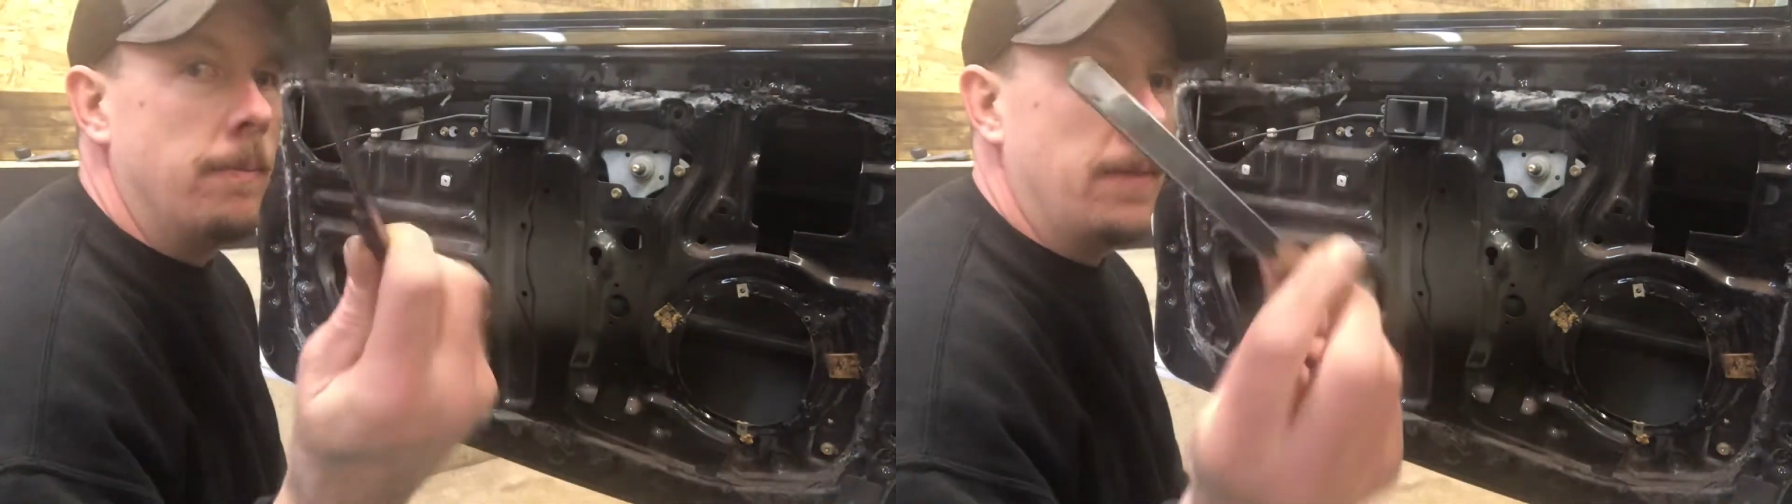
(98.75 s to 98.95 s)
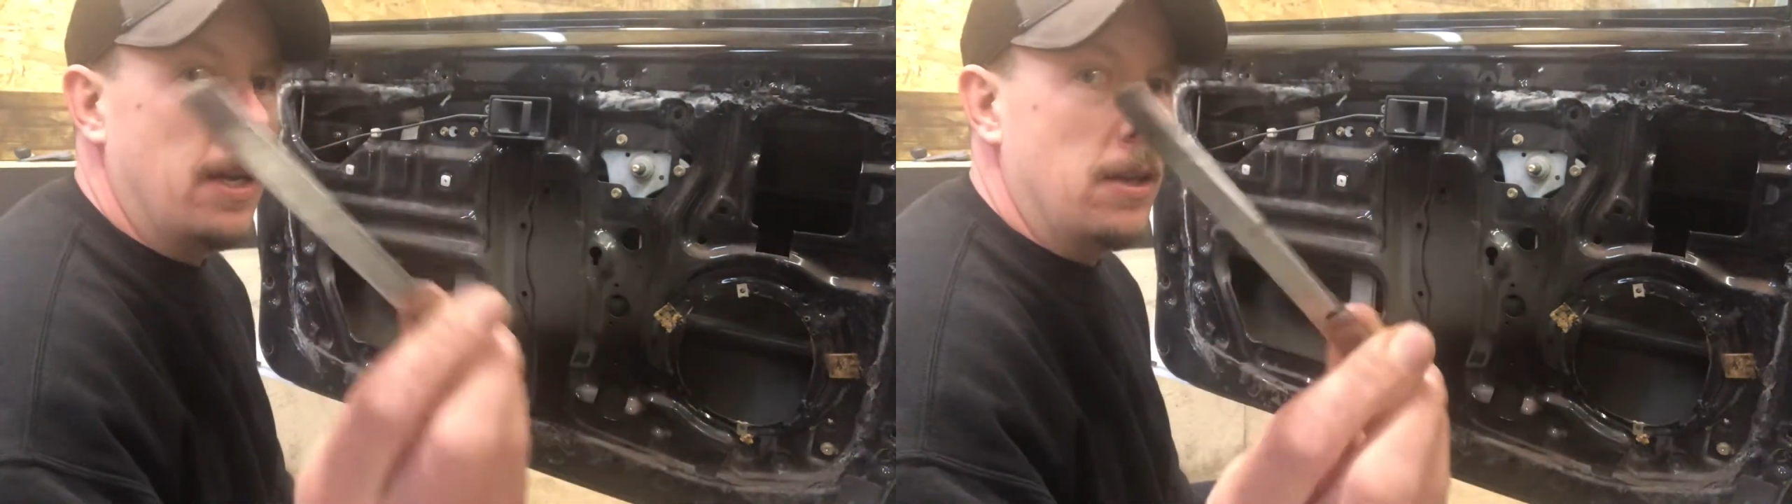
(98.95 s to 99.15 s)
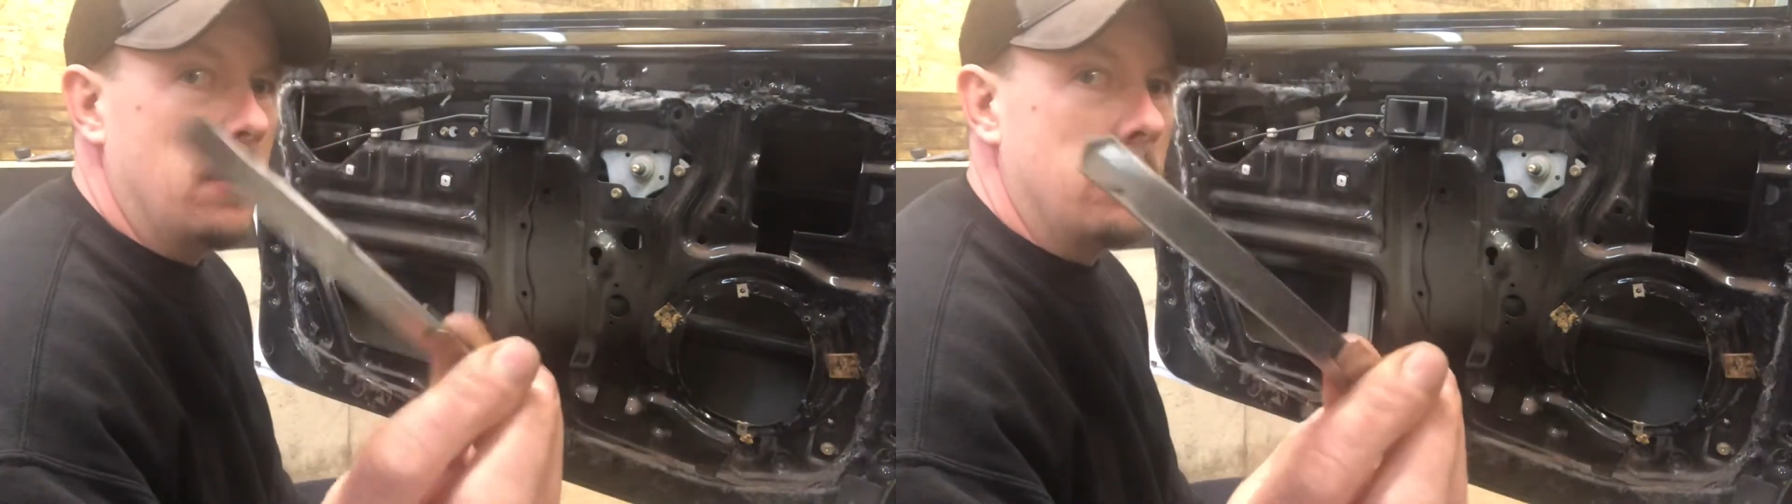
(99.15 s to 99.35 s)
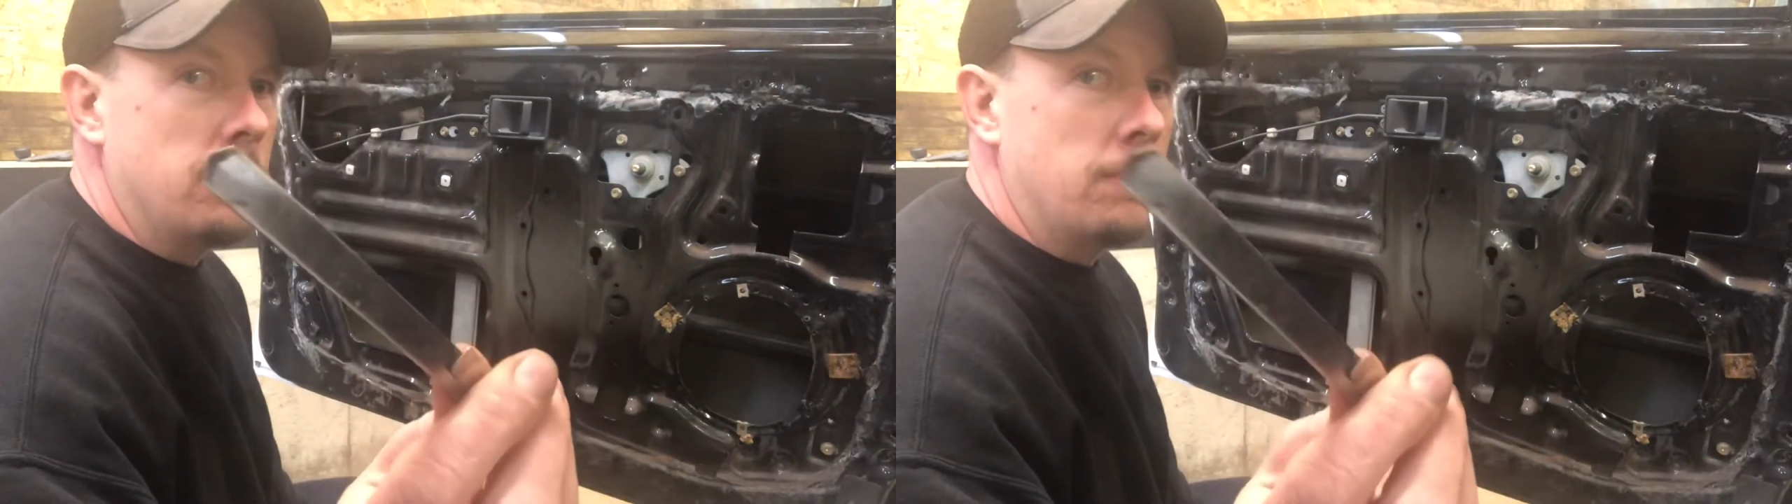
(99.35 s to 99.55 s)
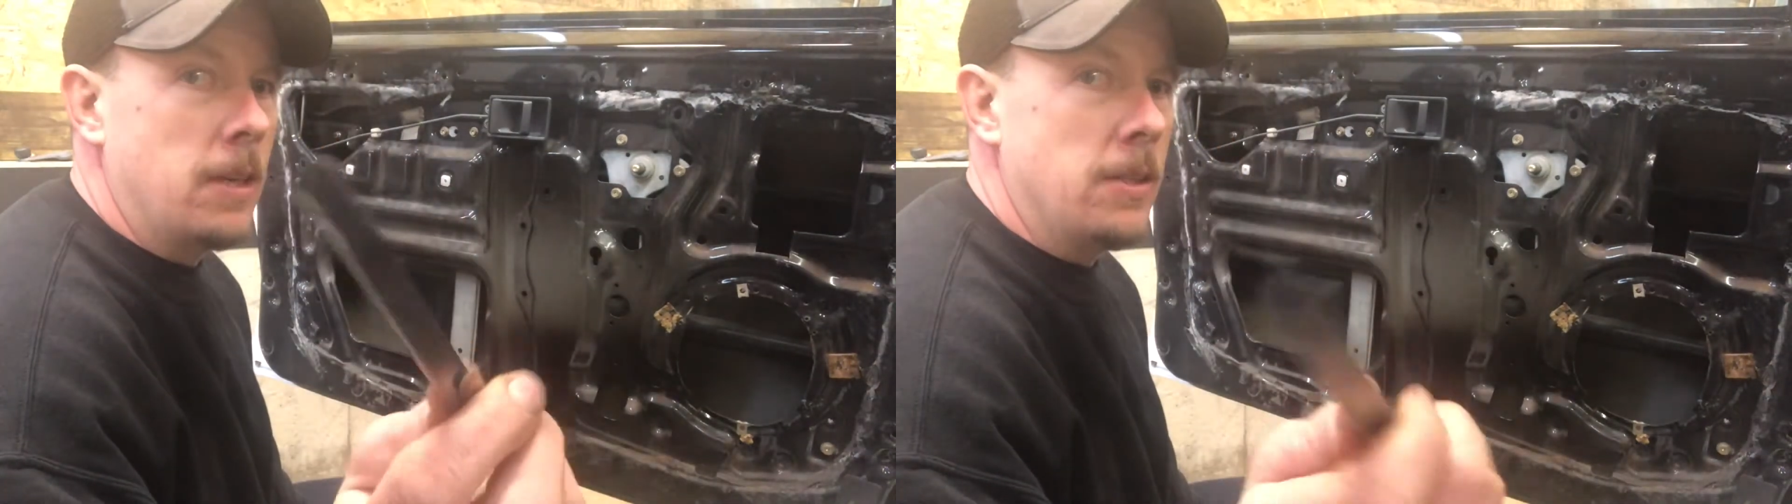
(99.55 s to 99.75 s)
Got a little
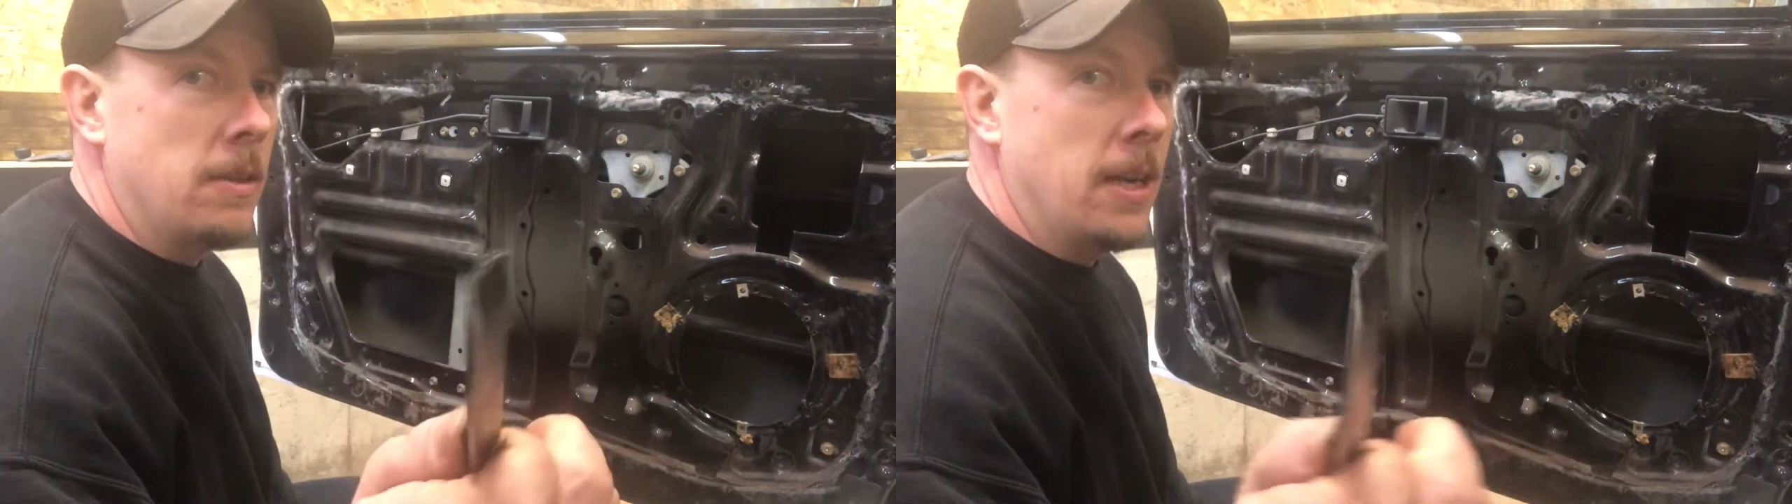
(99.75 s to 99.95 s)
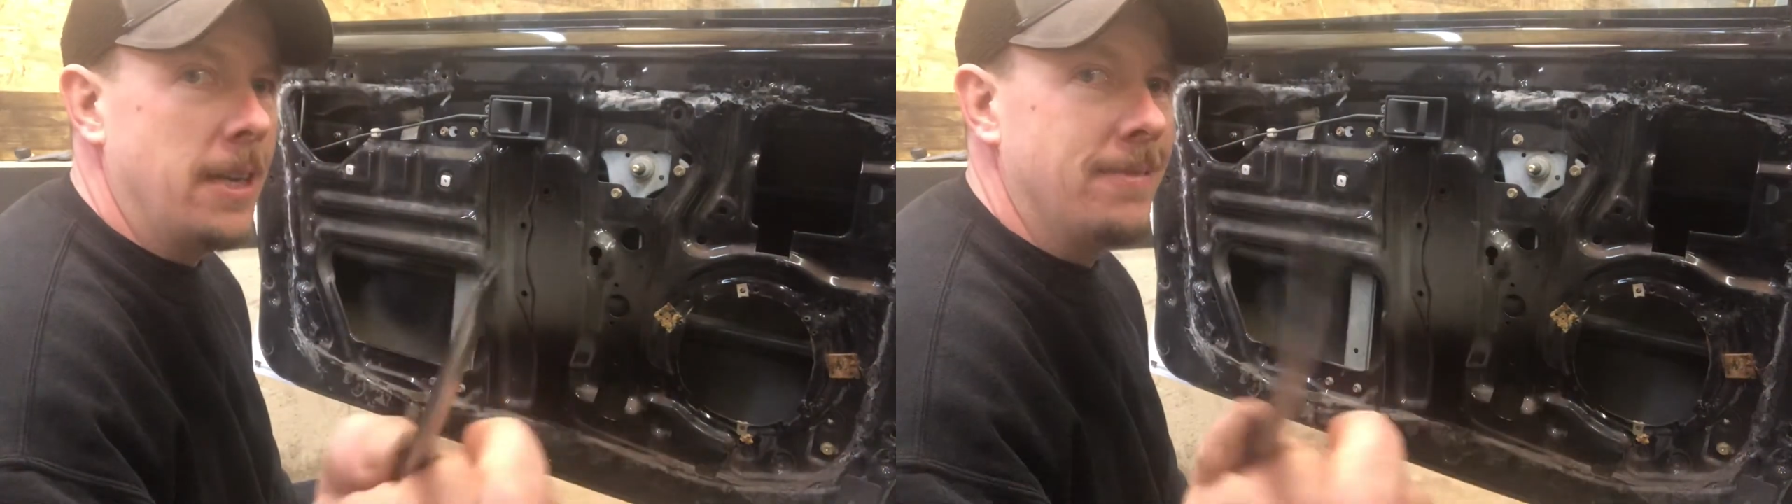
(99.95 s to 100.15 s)
razor knife.